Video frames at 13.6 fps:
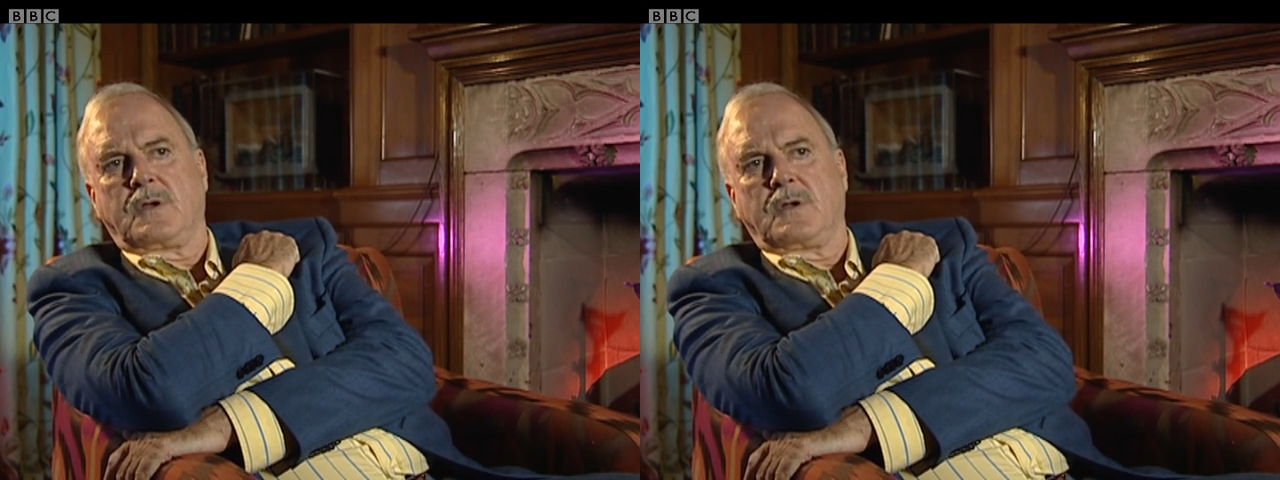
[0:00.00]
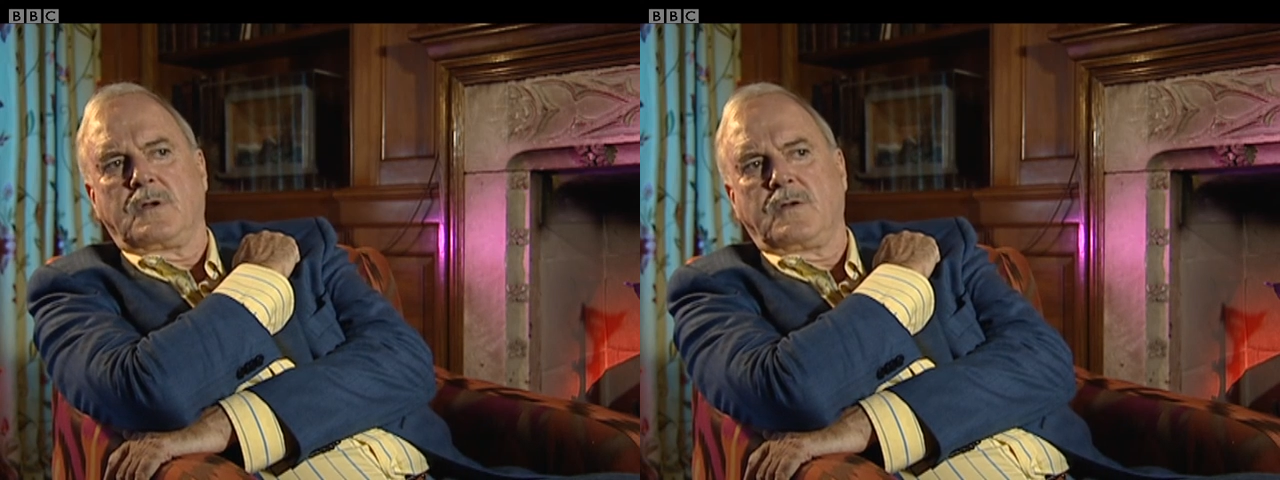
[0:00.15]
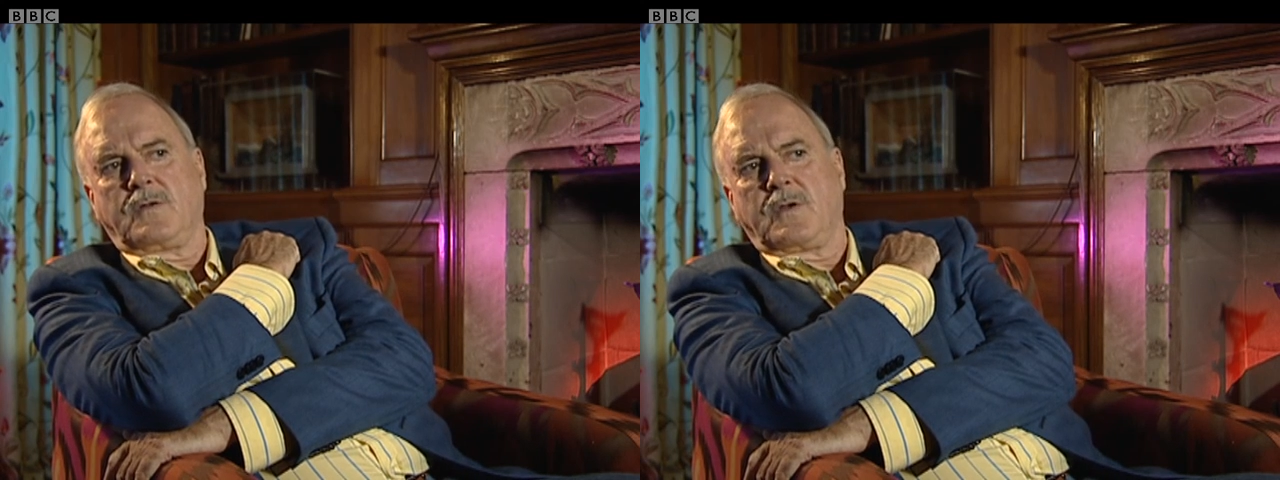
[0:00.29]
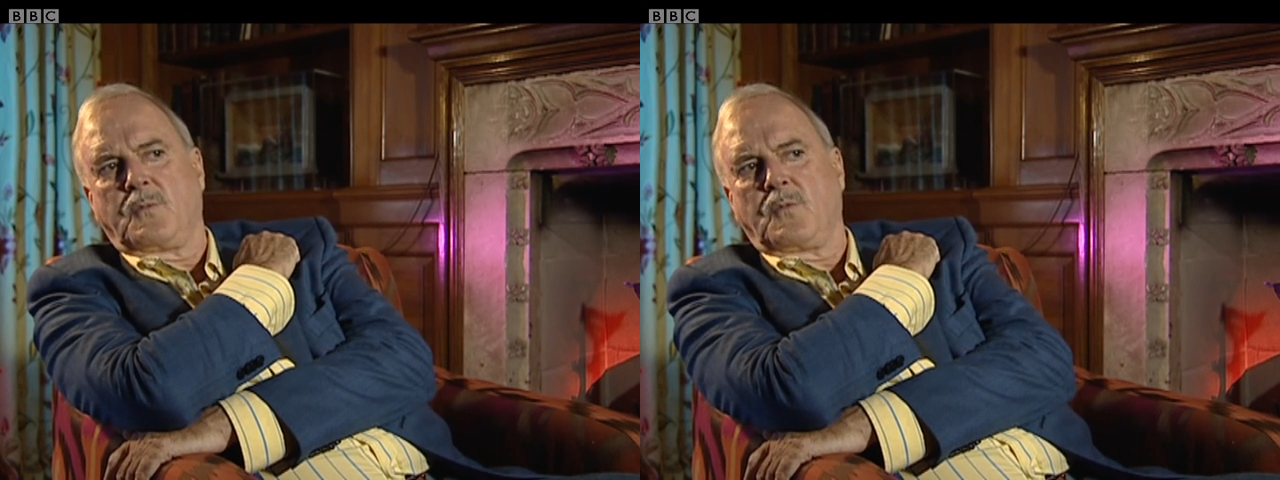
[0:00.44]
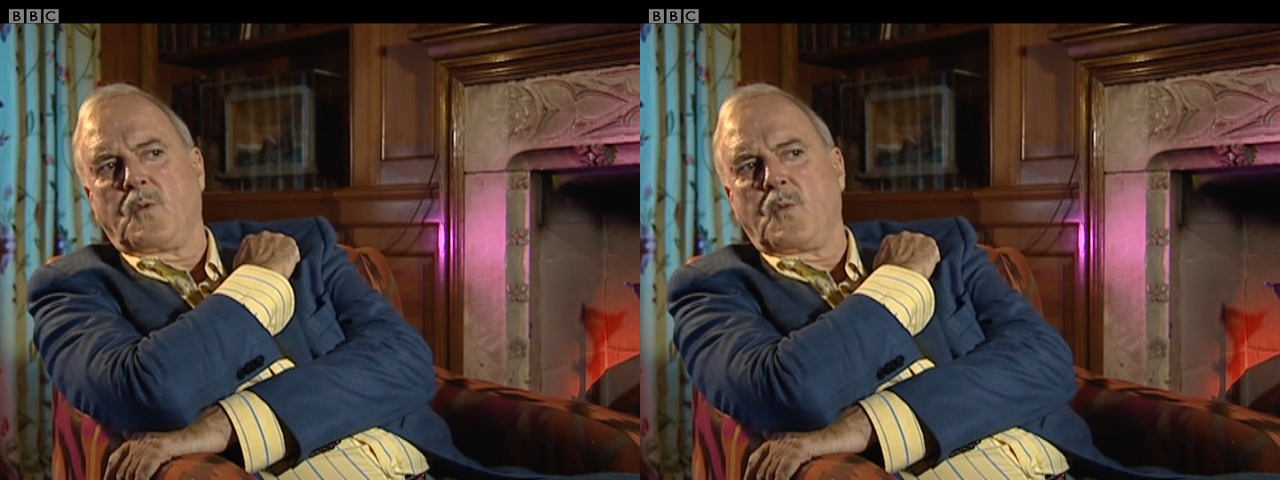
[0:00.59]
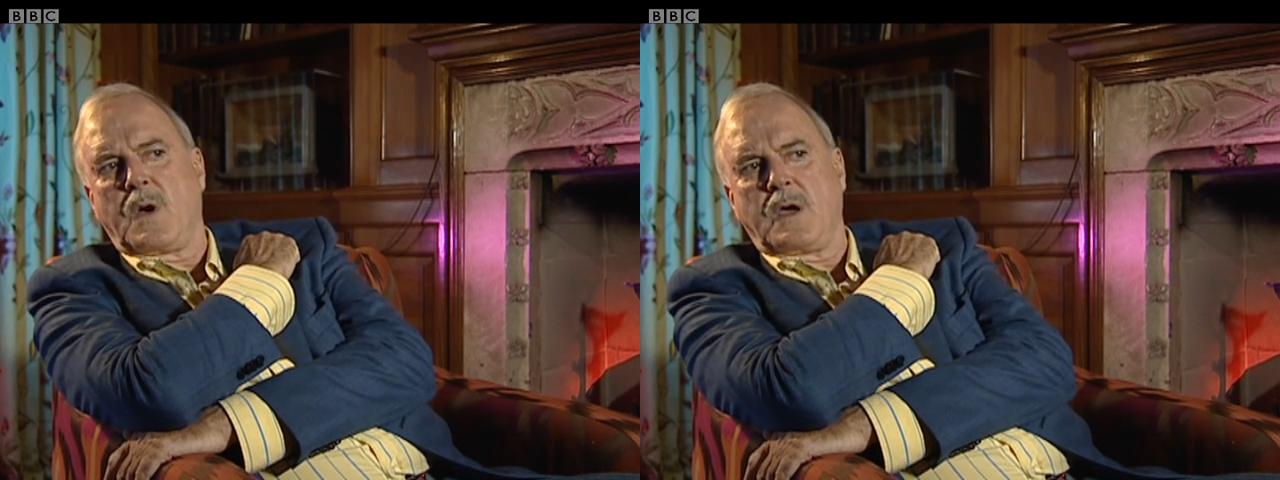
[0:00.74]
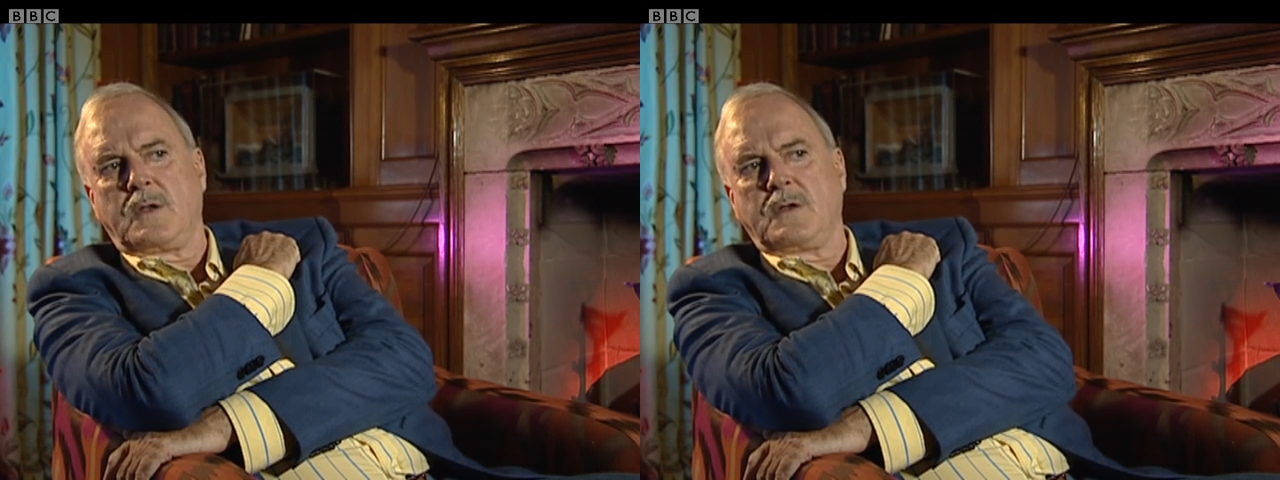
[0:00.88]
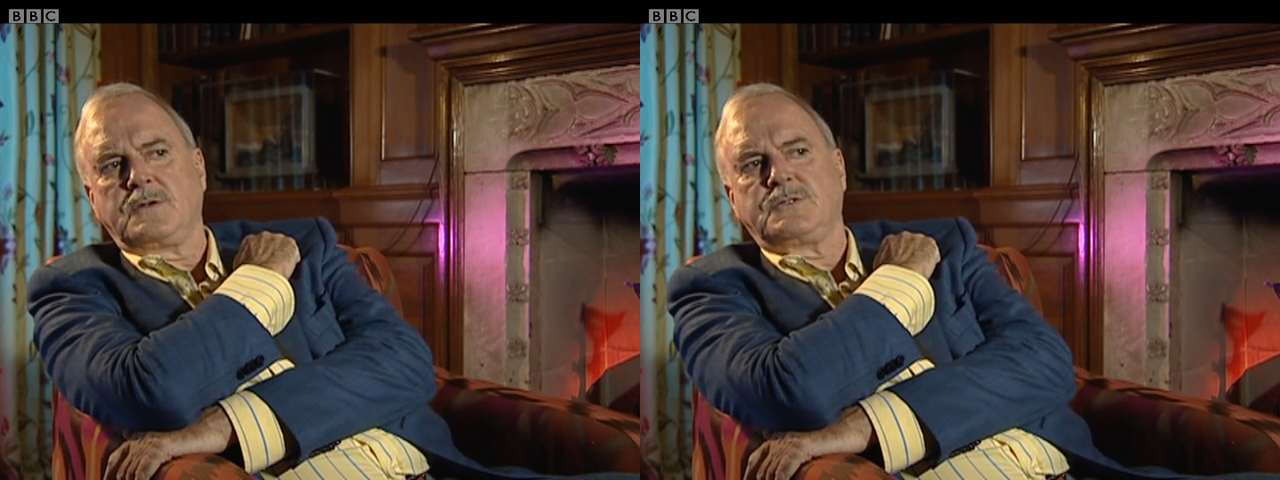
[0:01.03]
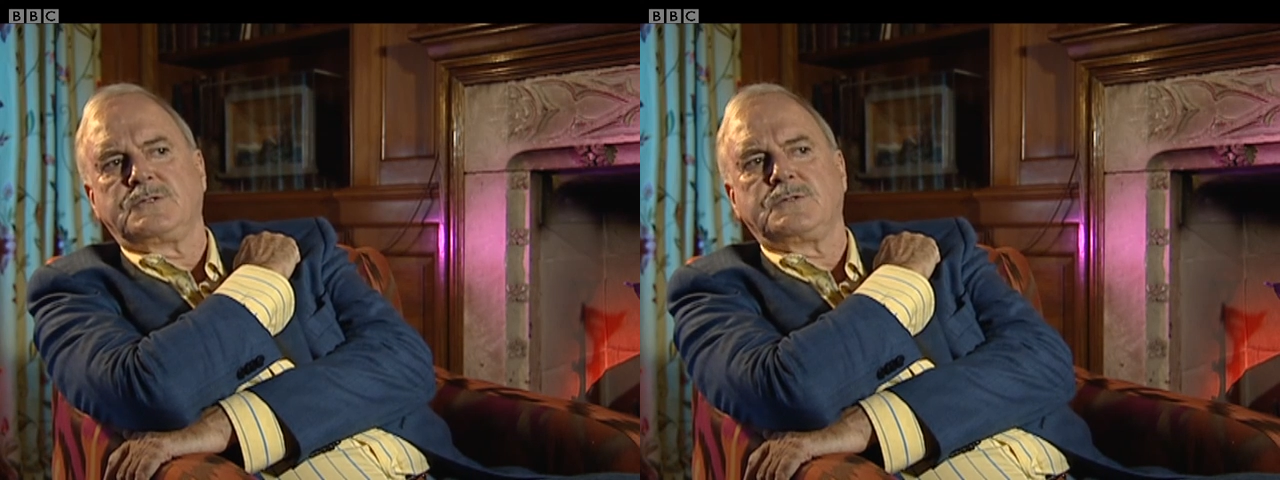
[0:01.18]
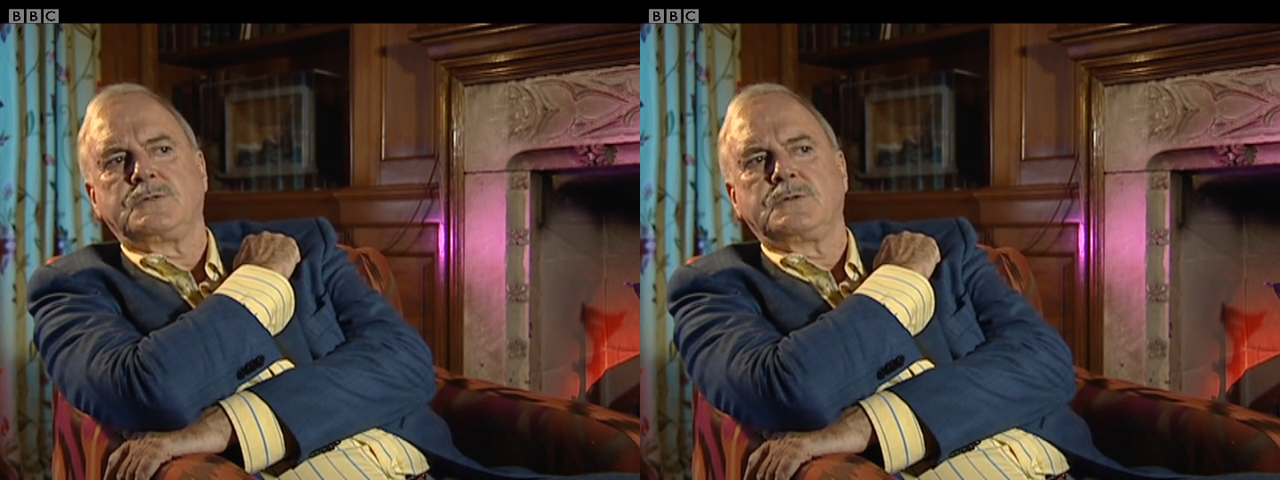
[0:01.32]
And he said, well, why
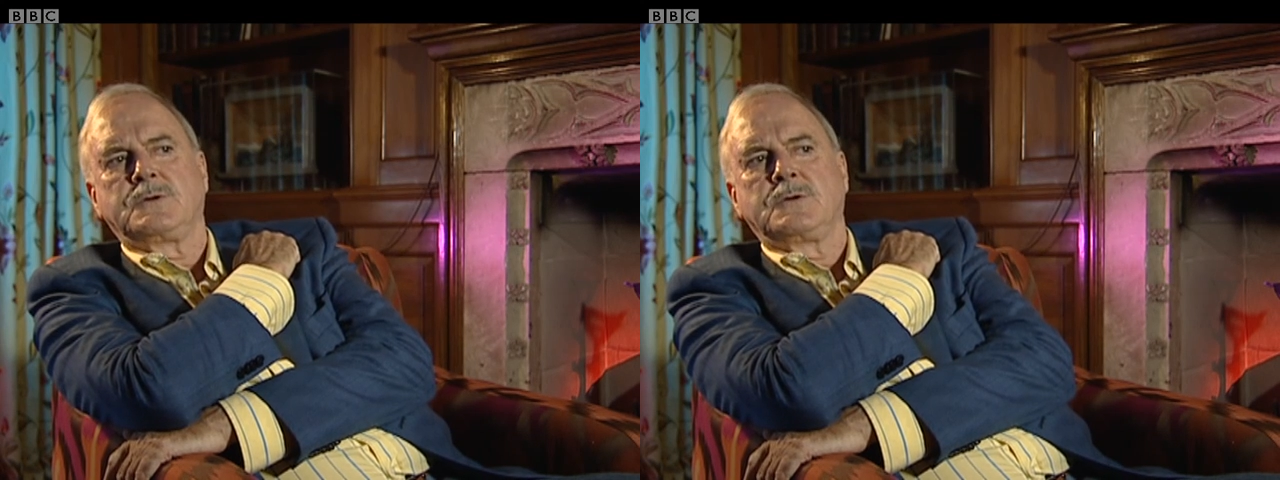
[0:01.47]
don't you